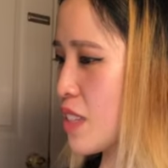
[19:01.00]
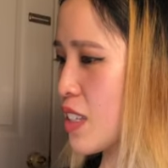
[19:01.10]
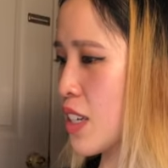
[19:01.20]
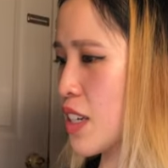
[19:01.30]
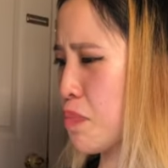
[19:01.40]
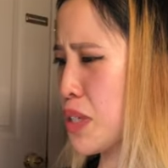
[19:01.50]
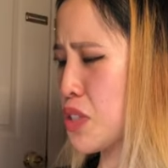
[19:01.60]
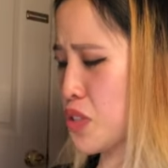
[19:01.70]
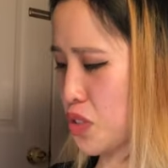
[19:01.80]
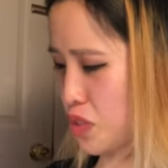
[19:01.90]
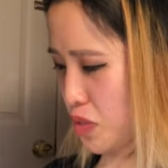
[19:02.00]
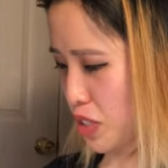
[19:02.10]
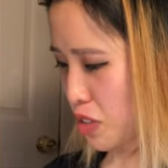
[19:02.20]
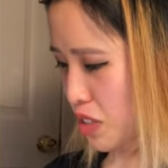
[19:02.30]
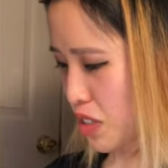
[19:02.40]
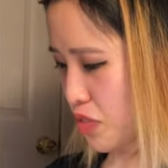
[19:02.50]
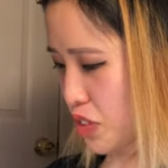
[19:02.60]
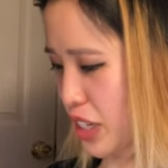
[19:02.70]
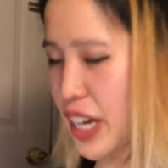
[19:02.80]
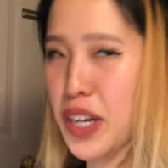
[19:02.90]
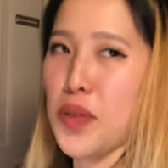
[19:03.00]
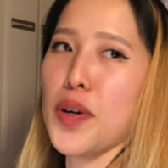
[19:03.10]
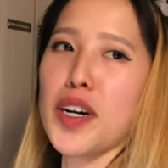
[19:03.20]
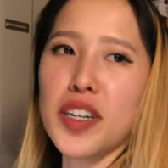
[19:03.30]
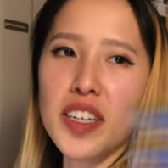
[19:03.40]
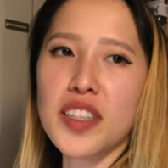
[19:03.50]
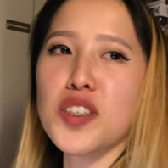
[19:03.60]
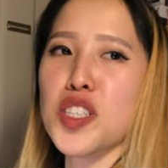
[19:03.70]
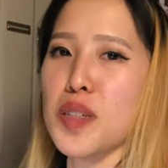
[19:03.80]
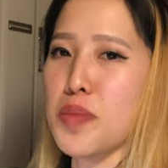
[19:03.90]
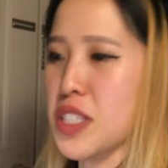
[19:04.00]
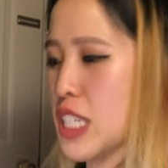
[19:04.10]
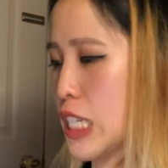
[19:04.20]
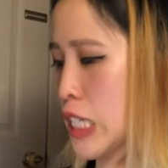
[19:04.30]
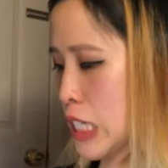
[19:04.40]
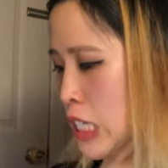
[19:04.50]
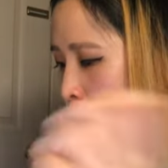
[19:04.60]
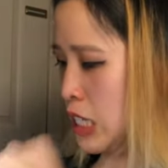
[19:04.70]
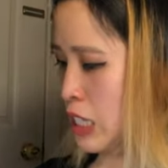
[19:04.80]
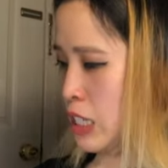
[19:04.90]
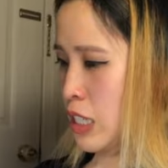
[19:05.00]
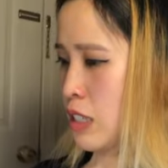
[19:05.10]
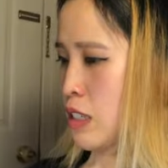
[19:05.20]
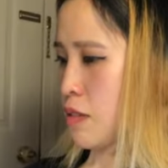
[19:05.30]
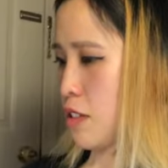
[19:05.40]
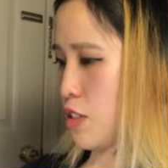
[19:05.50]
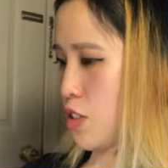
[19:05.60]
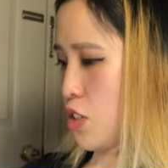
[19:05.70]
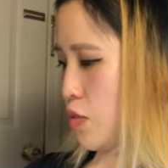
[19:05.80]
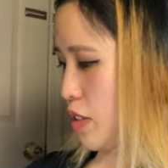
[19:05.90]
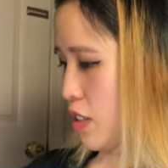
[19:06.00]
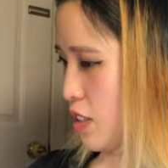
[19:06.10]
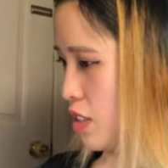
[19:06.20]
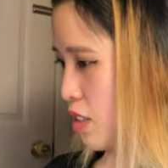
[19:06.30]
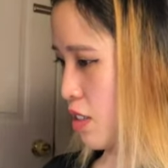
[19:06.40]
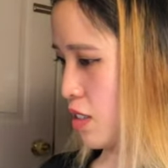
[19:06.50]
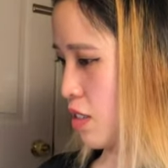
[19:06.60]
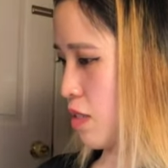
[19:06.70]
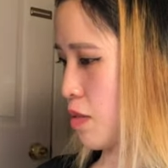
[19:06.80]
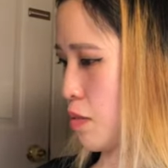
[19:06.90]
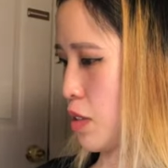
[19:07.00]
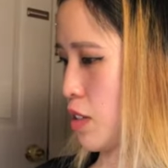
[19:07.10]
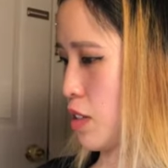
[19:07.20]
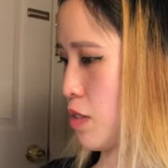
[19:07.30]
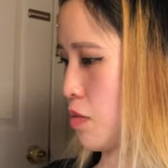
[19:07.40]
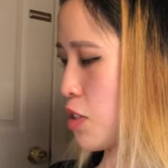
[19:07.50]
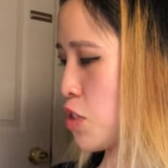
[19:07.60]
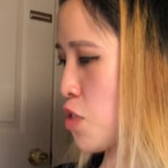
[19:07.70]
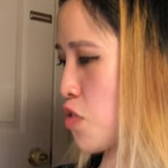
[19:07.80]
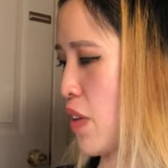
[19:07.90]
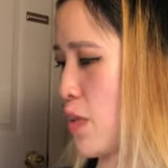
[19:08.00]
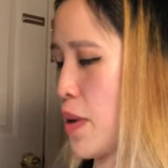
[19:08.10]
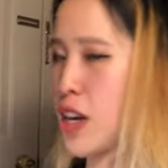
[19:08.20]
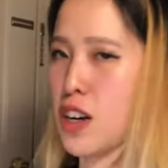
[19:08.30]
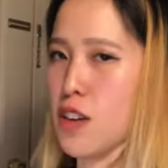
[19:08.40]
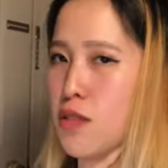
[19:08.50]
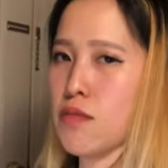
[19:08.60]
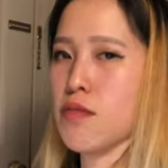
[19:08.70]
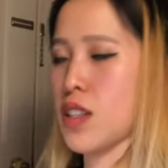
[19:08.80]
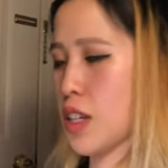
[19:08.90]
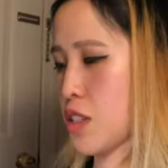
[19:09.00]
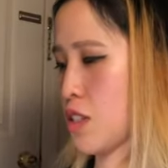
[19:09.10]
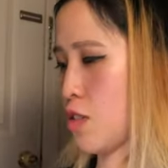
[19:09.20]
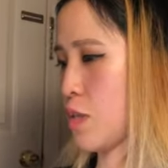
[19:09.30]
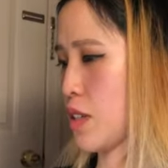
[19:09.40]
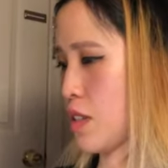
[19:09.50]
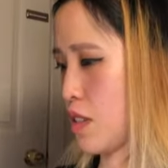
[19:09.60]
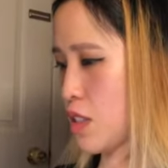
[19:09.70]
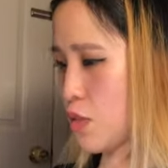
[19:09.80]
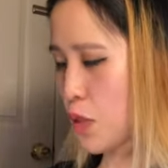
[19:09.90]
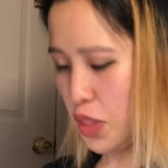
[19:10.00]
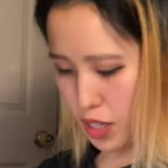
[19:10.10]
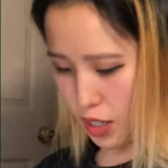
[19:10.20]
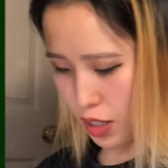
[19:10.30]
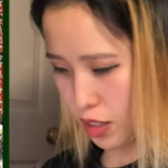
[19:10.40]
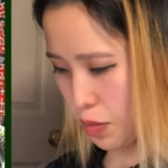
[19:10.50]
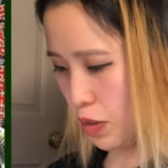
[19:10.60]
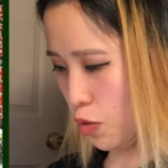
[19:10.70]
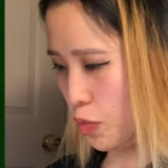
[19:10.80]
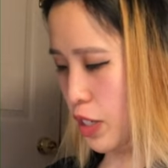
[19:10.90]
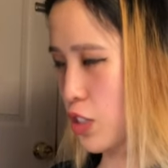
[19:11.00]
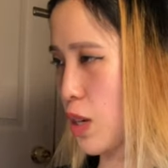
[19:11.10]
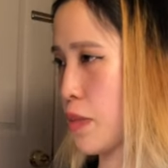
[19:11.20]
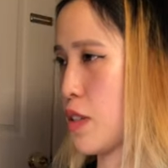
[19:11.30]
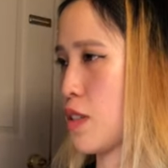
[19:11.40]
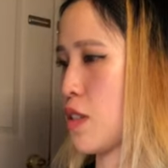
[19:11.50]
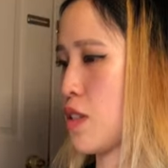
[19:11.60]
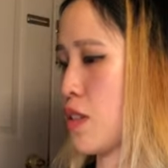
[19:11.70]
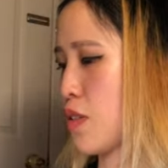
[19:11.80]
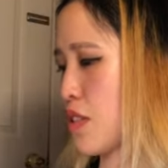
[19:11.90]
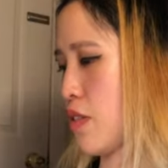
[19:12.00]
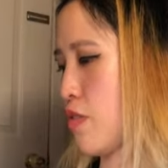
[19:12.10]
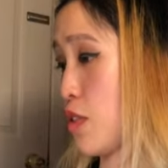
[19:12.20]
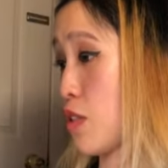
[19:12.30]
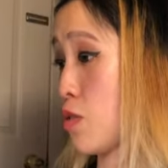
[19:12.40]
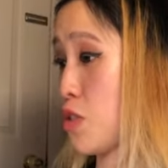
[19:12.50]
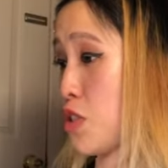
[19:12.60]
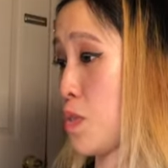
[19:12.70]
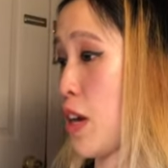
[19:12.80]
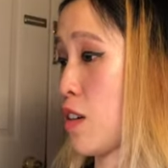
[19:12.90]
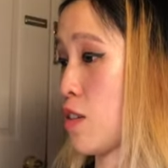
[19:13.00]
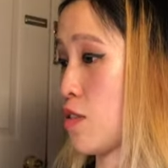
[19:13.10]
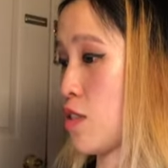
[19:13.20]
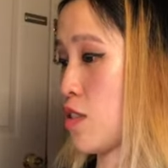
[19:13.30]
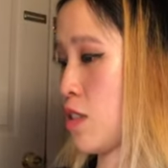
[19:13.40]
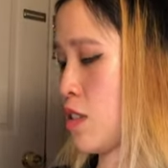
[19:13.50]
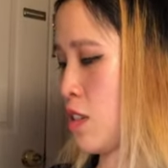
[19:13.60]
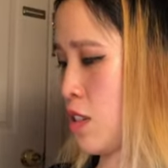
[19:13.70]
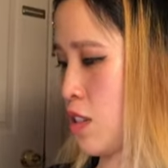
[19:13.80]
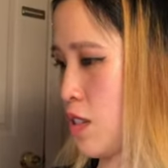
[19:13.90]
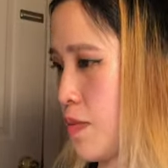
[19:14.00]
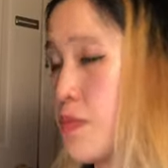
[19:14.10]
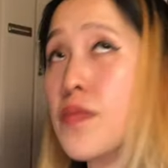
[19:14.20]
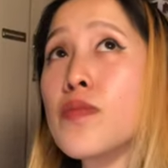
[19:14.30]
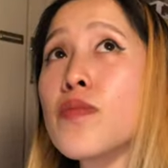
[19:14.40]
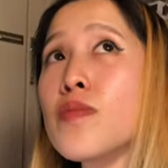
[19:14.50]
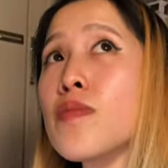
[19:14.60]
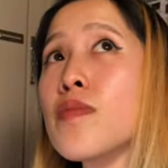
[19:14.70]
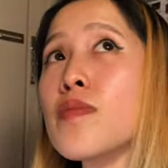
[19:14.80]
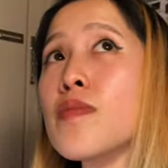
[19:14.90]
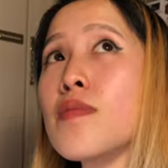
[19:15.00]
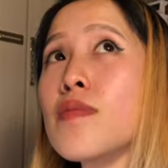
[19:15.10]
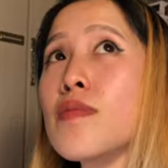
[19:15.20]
And a beast stone. It looks like a volcanic rock. It looks like obsidian. Continuing. But yes, what is your favorite pack art? I'd like to know because that's the one thing I like about opening Japanese sets. They always have really gorgeous pack arts. For me, it's uh, Penton Gate.